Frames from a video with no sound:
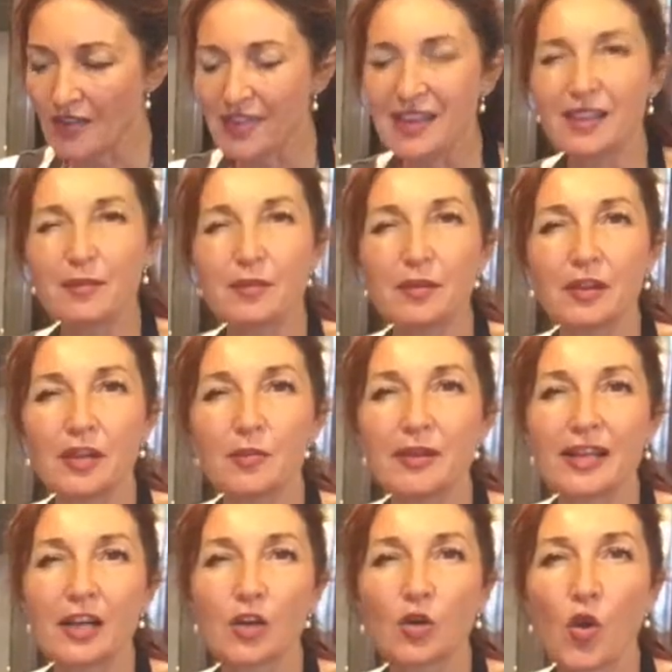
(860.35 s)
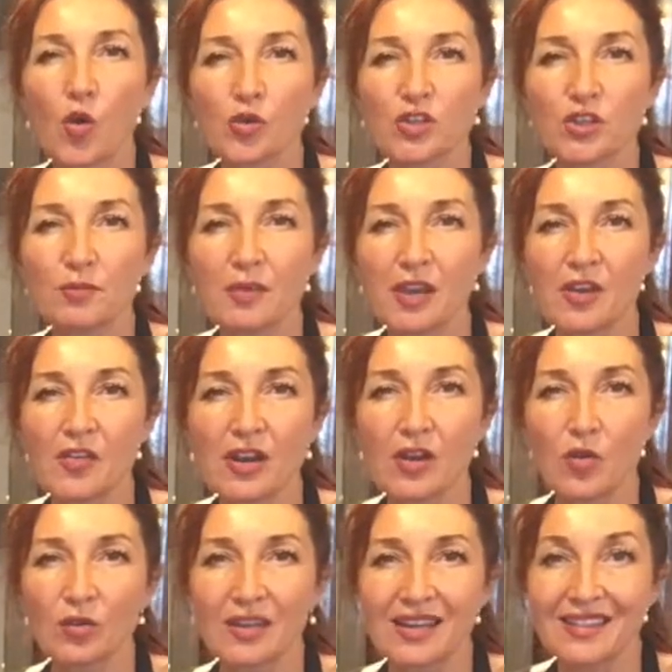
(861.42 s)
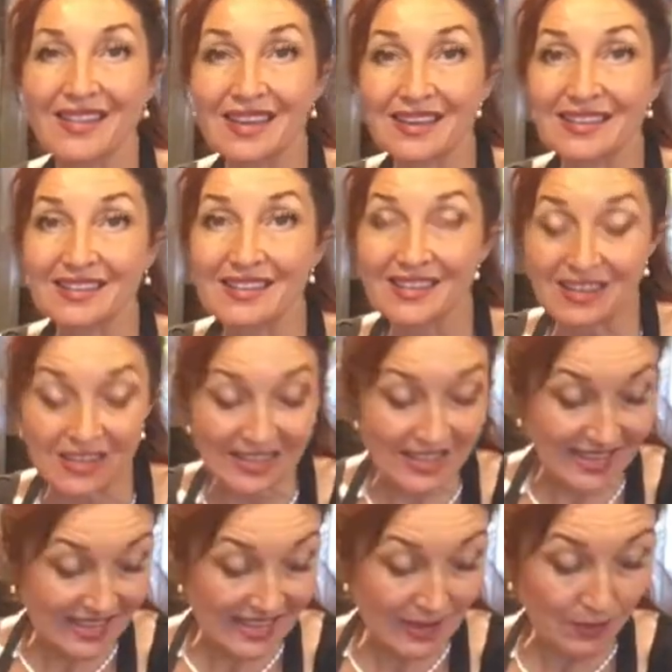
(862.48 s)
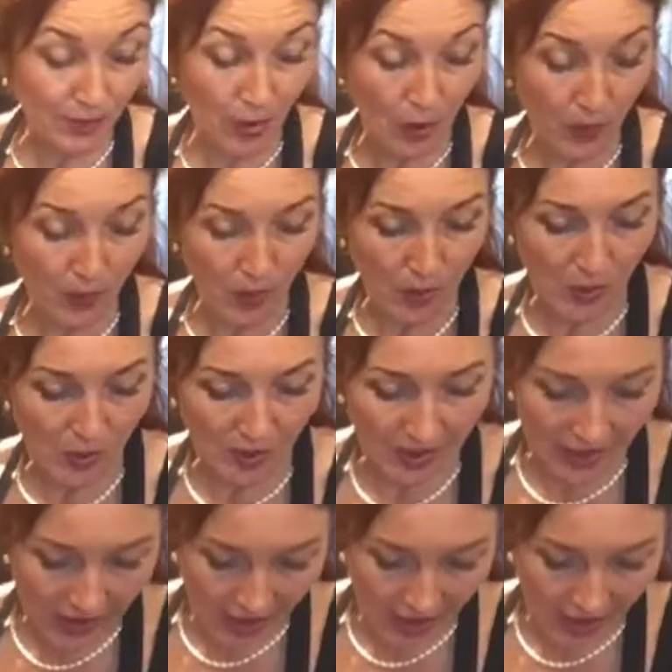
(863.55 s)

They look a little bit like goji berry, only the deep purple,